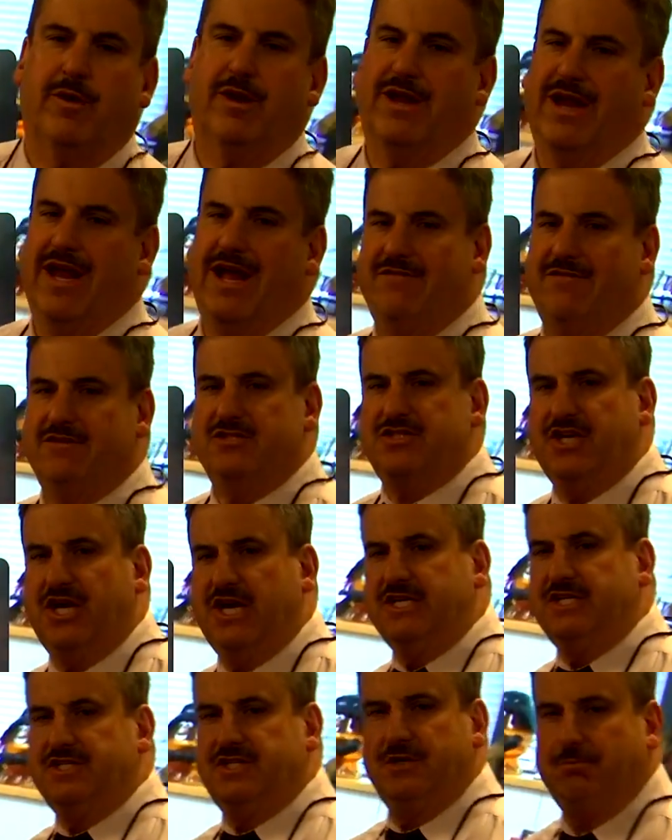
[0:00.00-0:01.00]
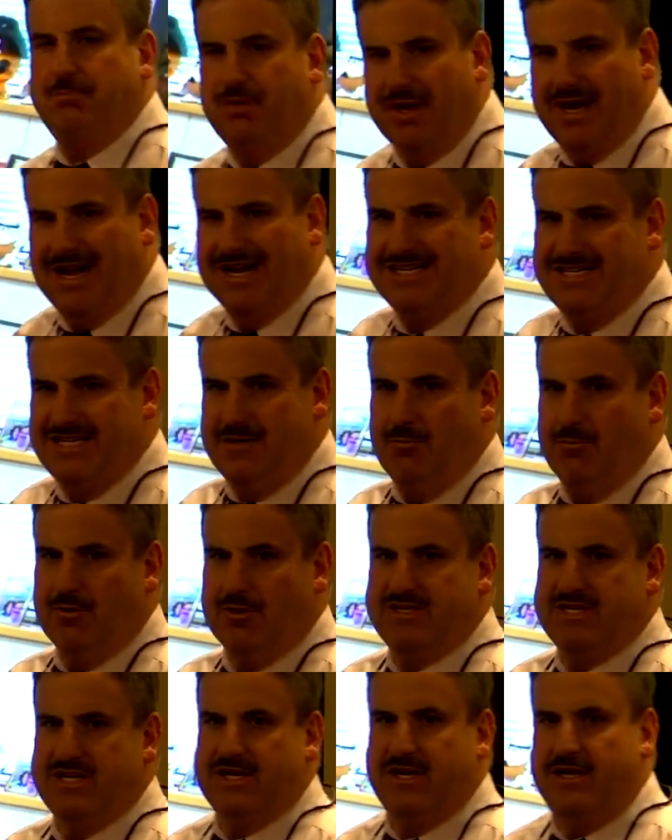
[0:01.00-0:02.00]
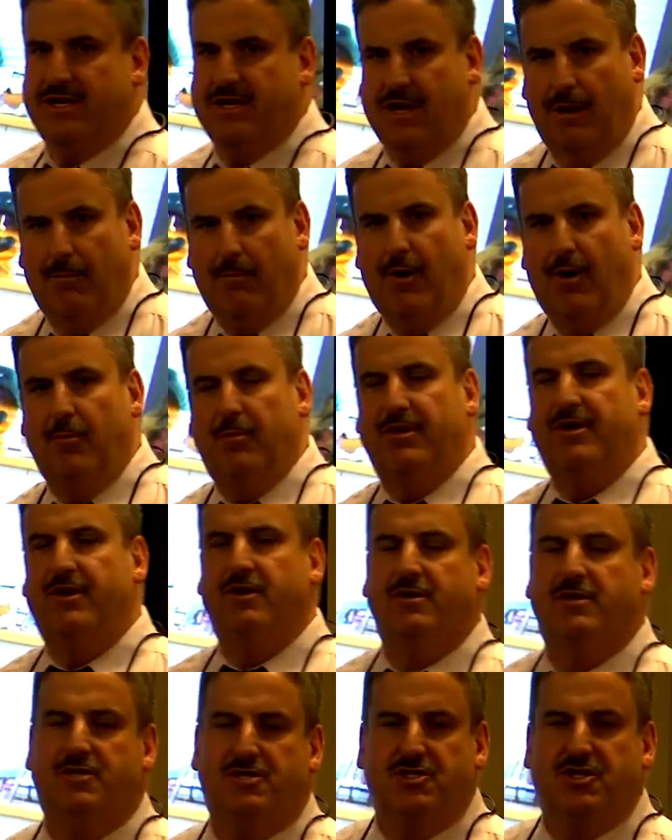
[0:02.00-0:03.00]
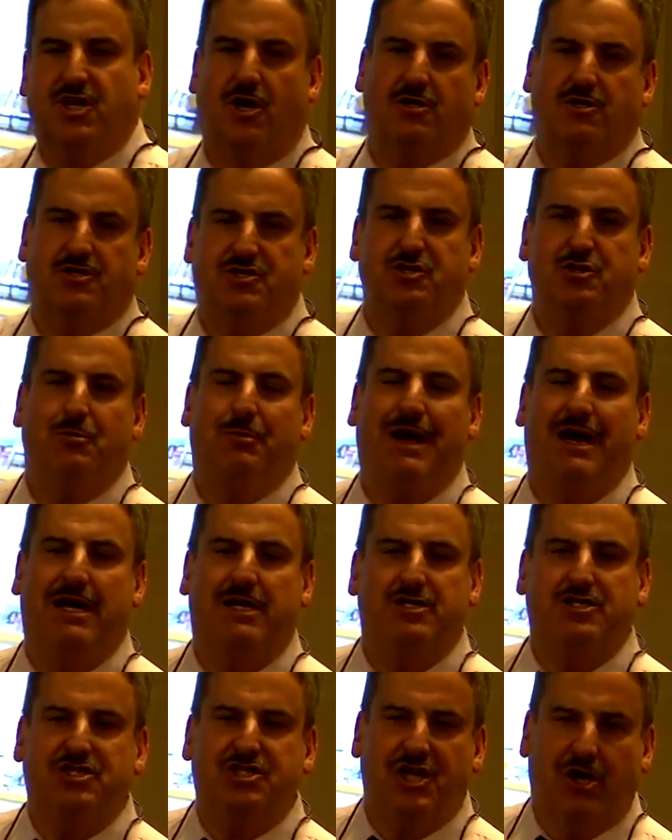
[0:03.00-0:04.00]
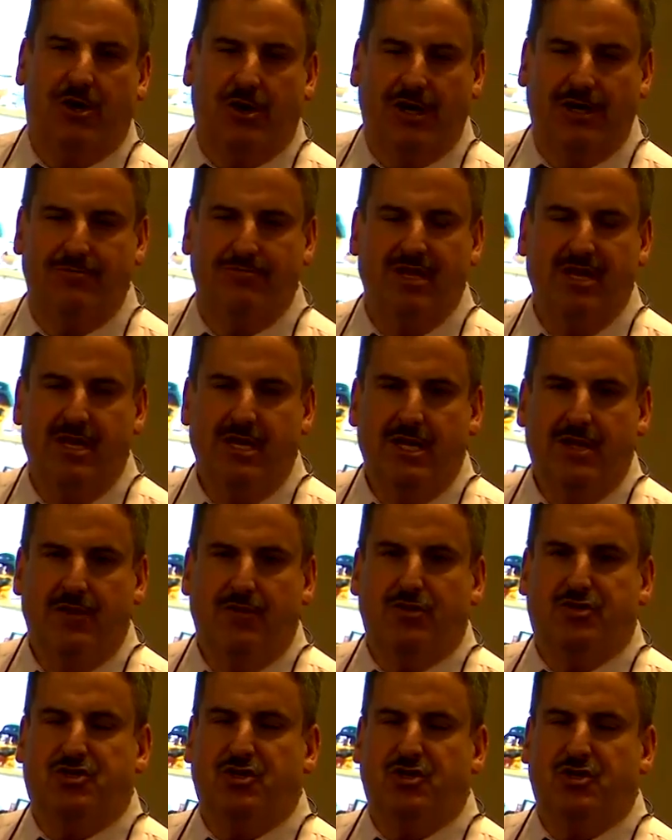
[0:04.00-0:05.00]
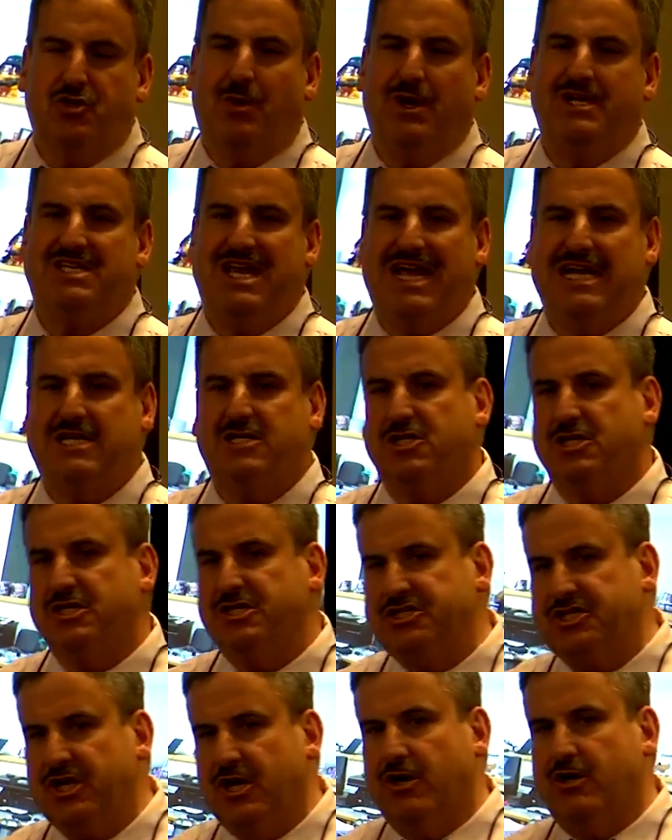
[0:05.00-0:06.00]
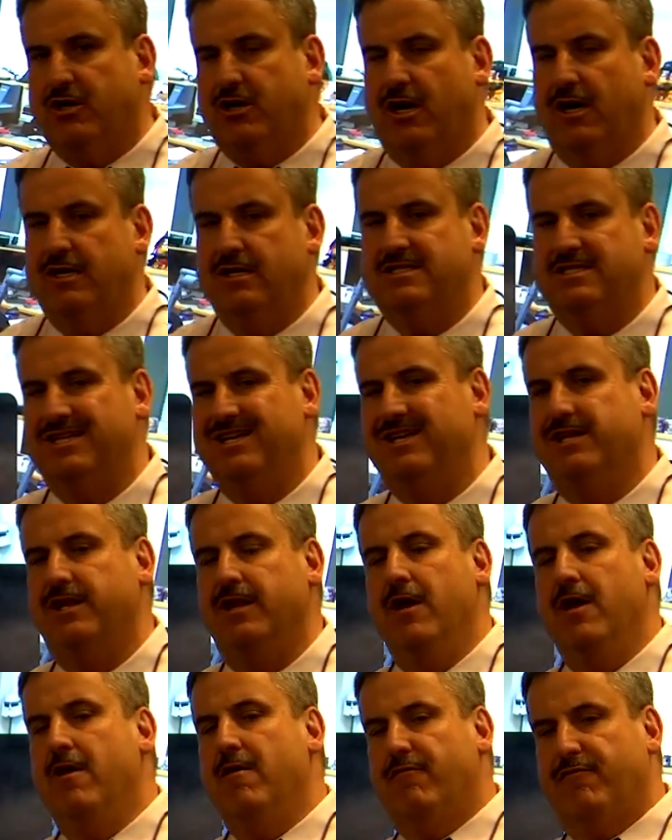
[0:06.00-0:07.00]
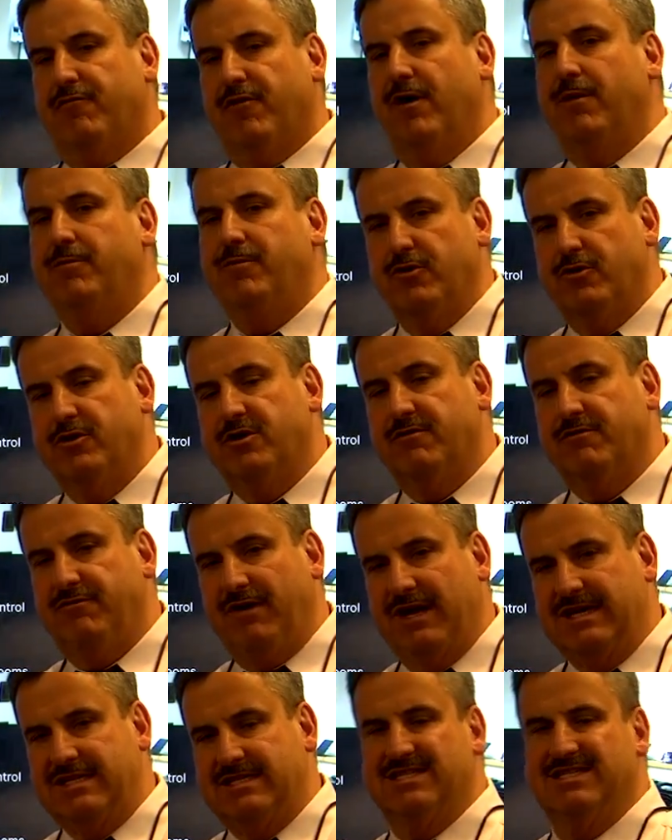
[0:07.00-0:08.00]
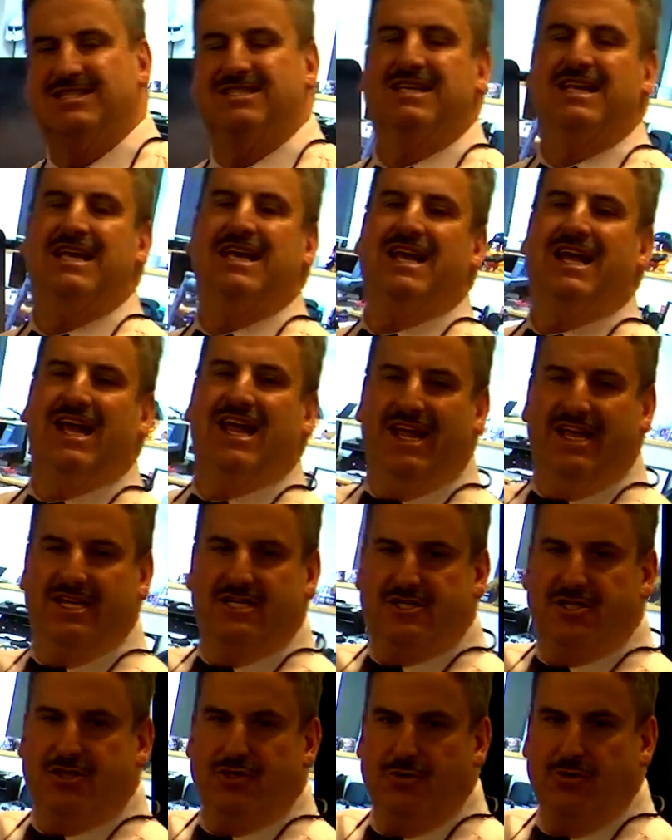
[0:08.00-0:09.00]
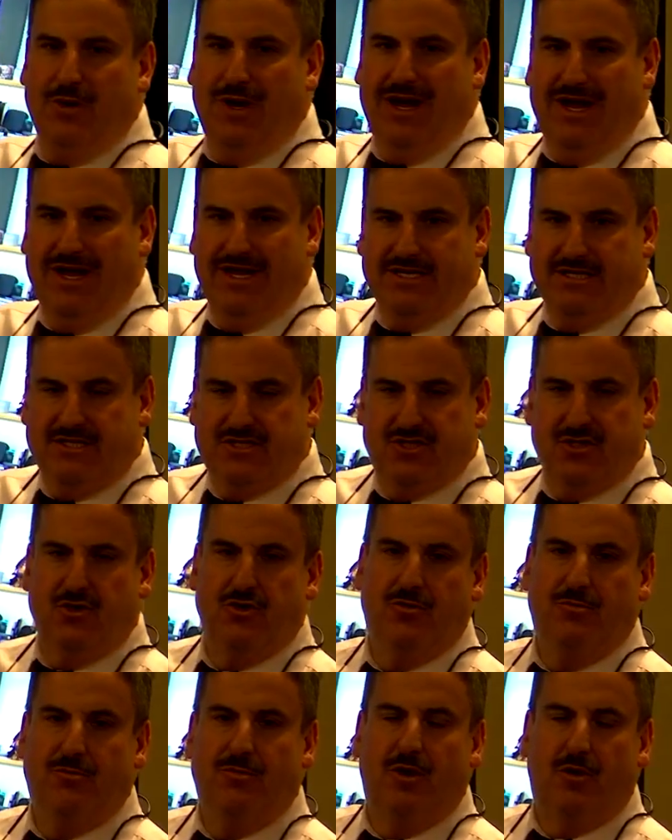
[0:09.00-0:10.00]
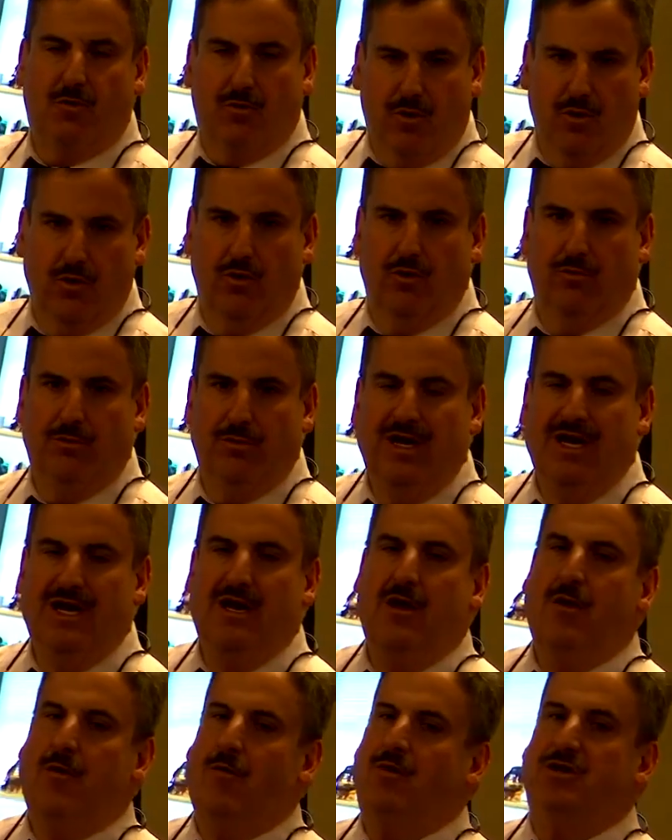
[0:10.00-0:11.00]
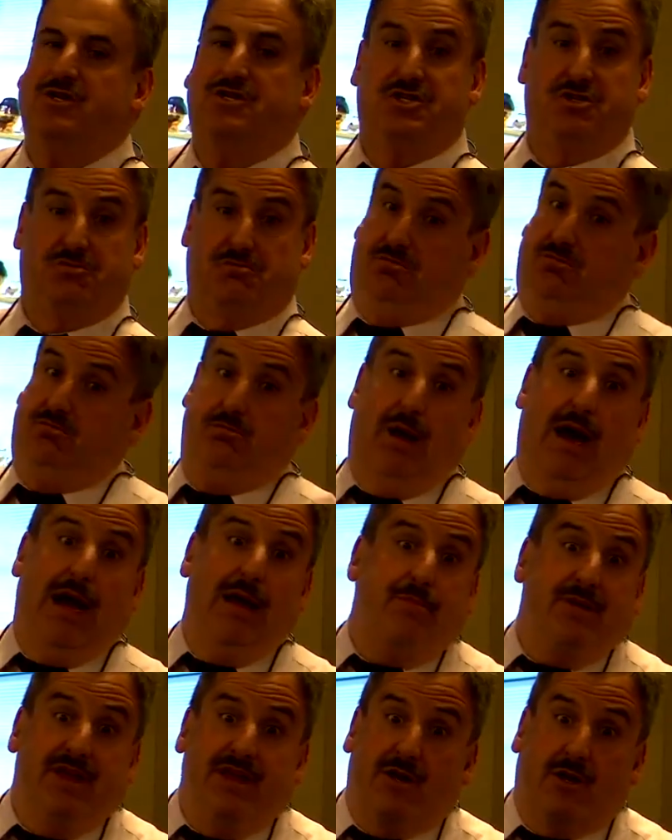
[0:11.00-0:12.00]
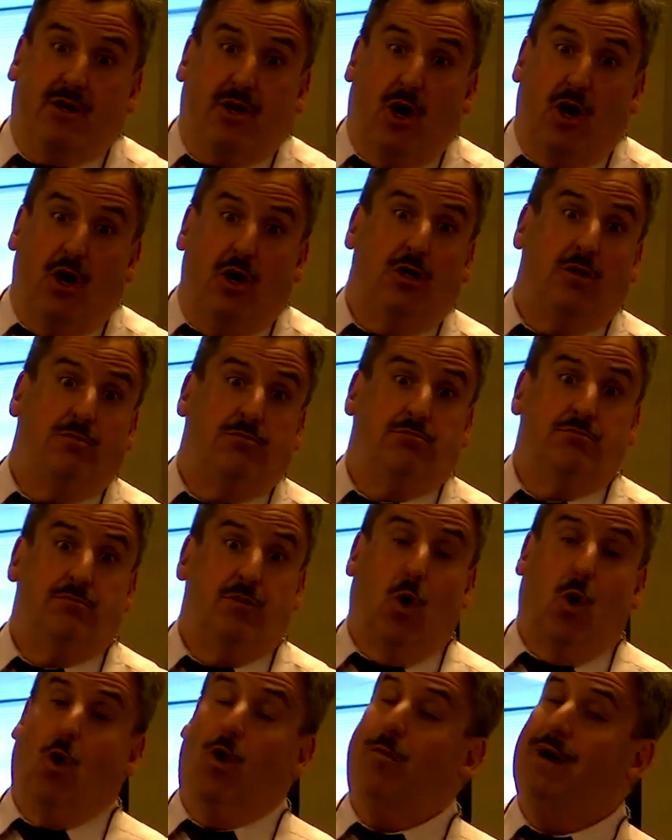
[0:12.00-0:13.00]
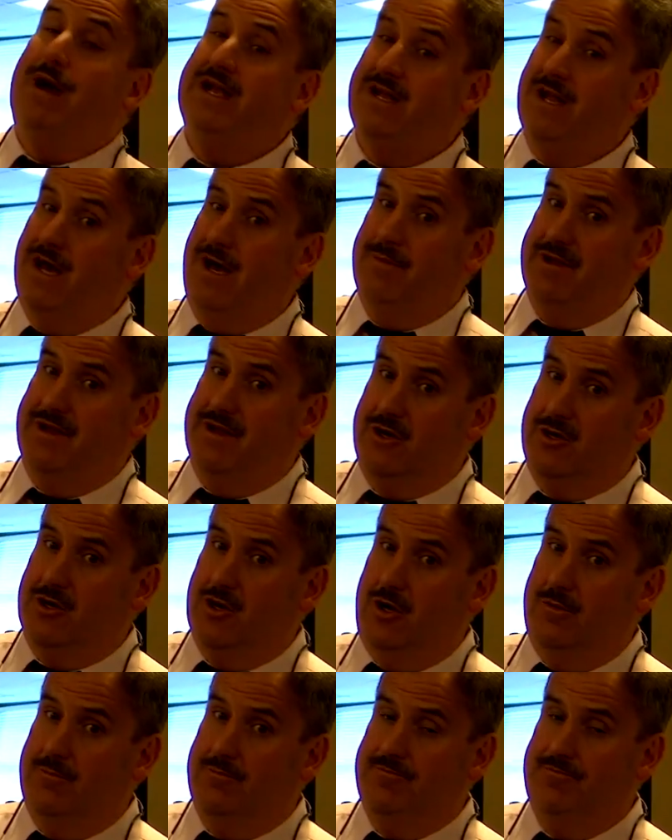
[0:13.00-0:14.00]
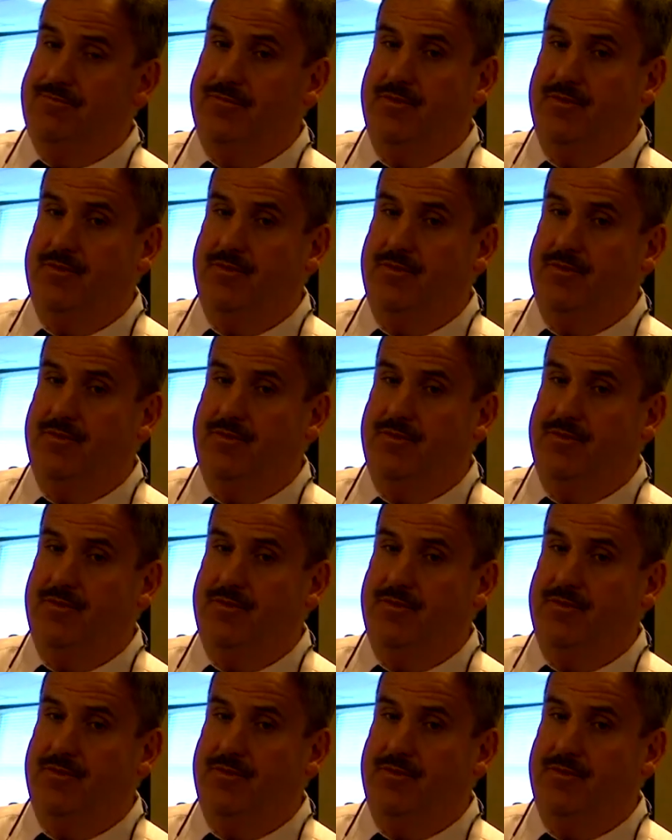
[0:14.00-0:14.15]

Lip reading: were in. I haven't changed it, but I did want to take a moment here and talk to you about sharing. There's two ways to actually share content from your devices into a Zoom room, which might be in a call or might not be in a call.